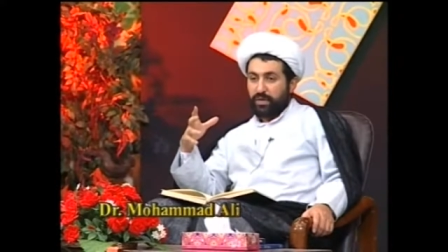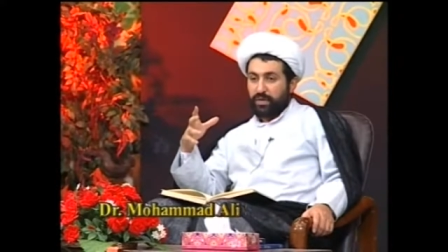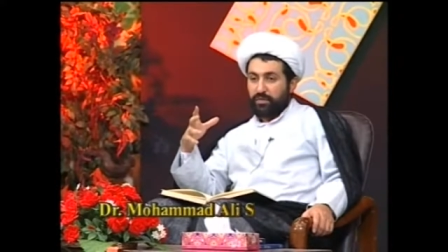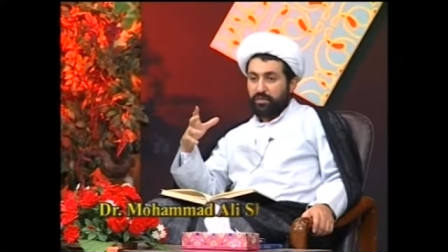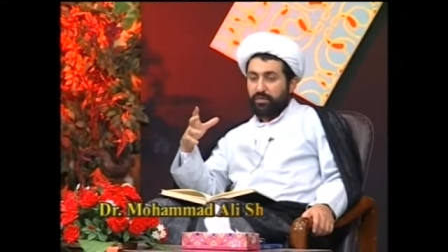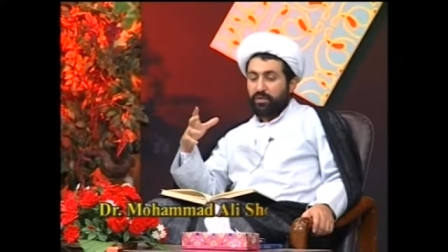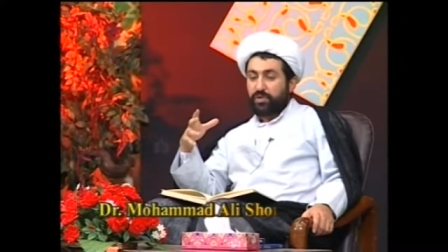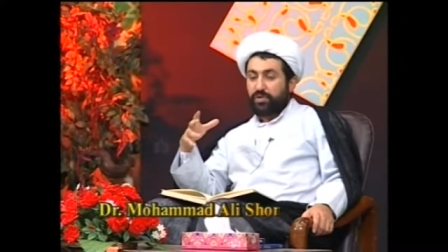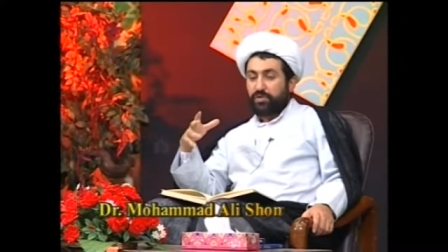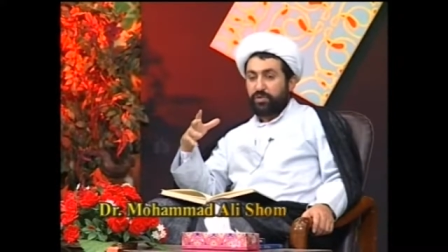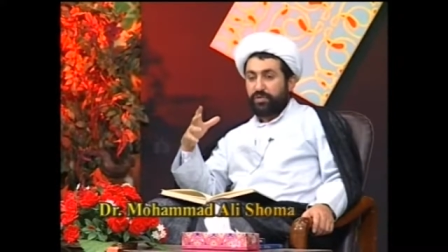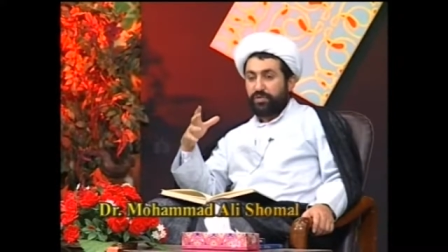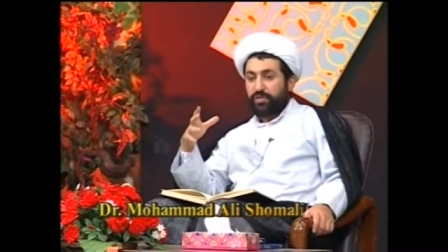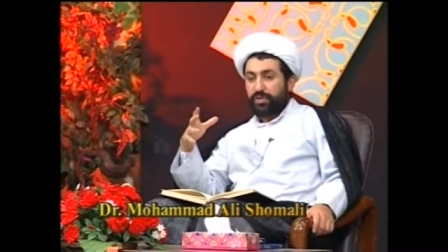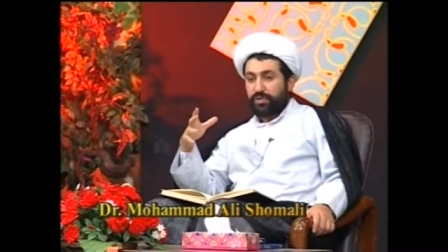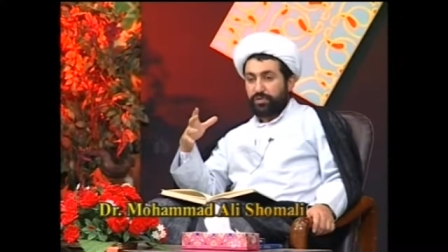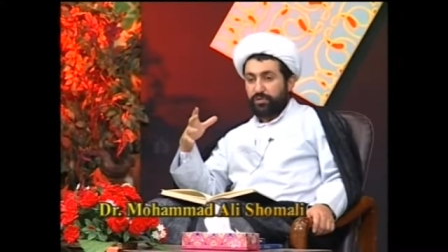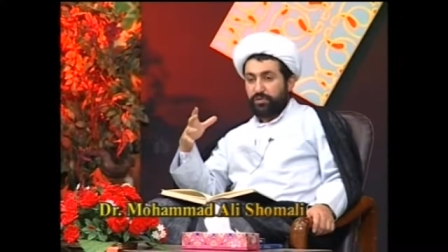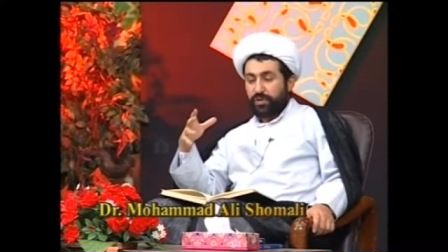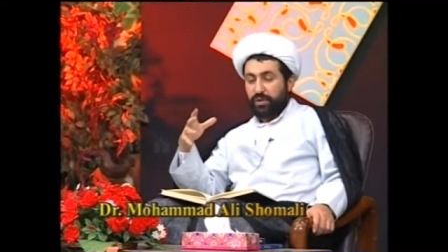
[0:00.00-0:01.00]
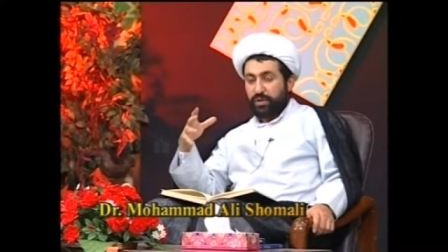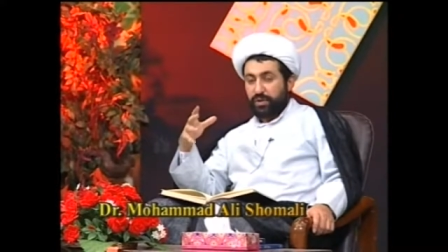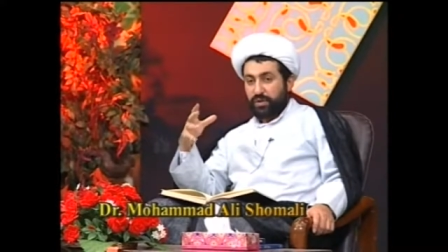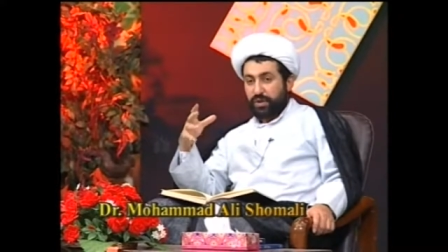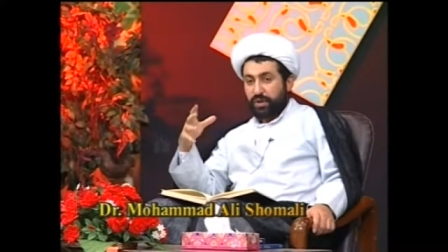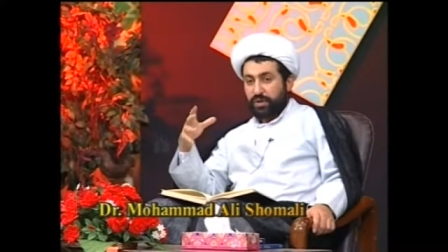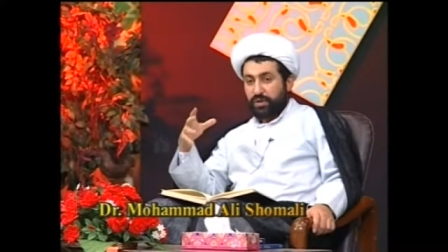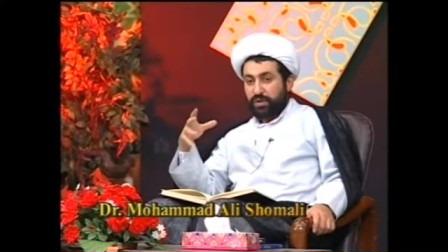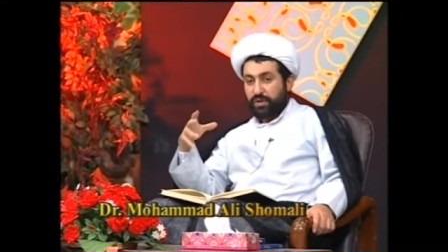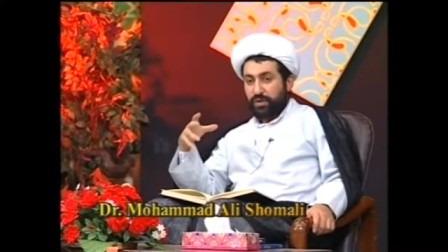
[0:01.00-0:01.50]
which refers to the
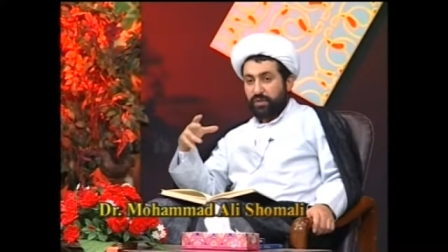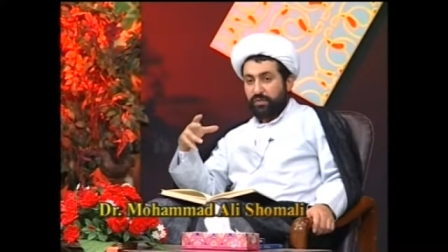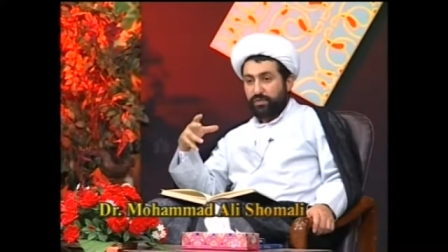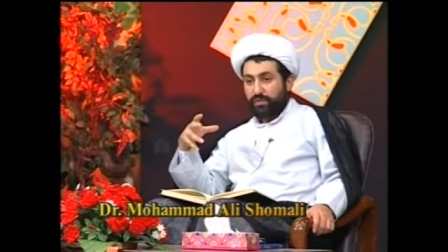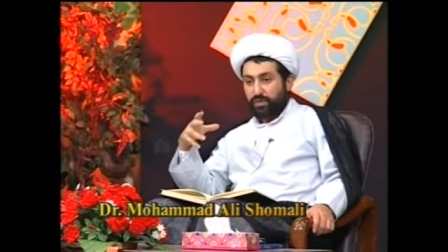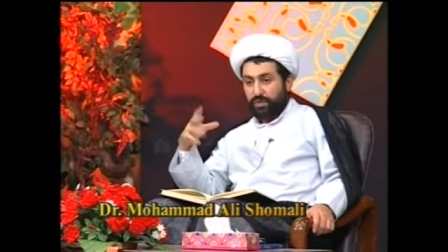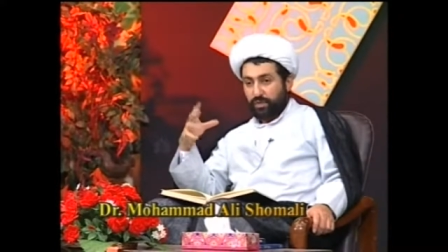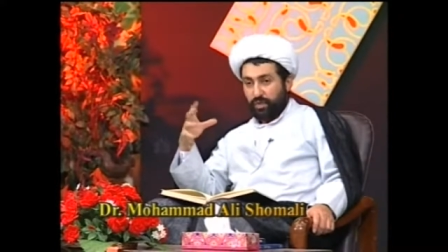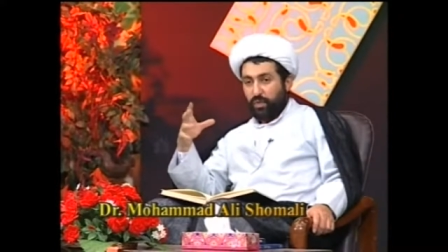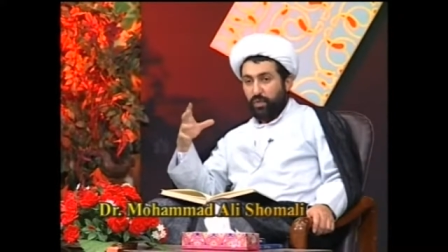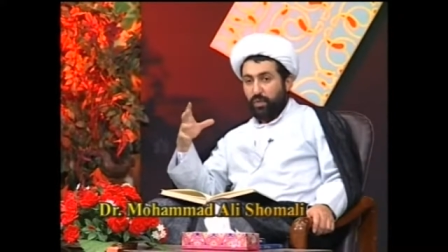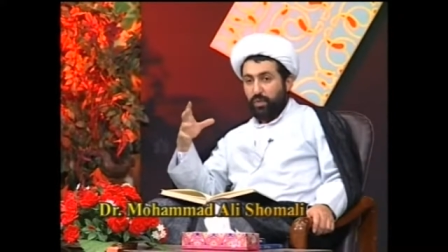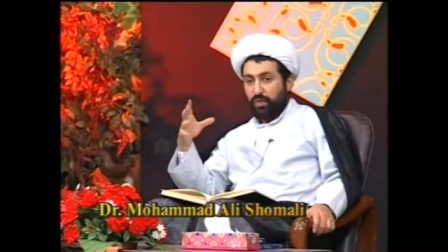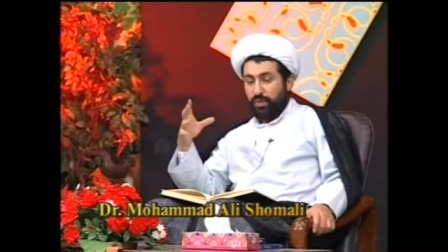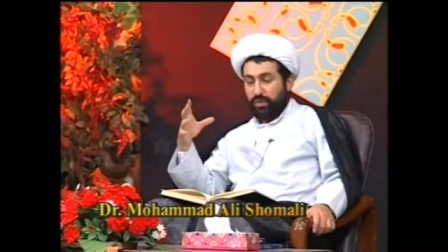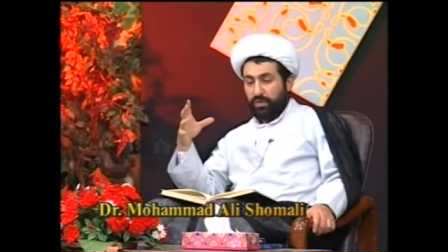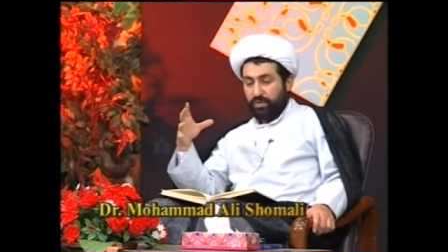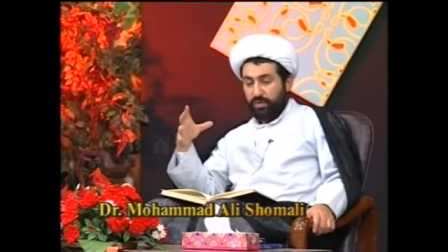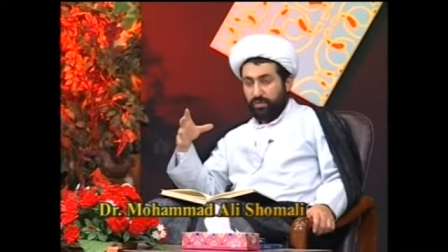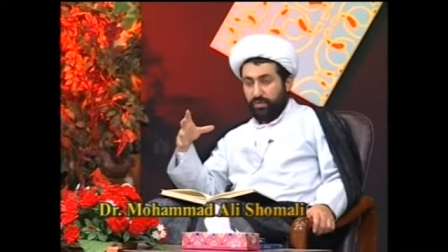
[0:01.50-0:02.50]
creation of soul,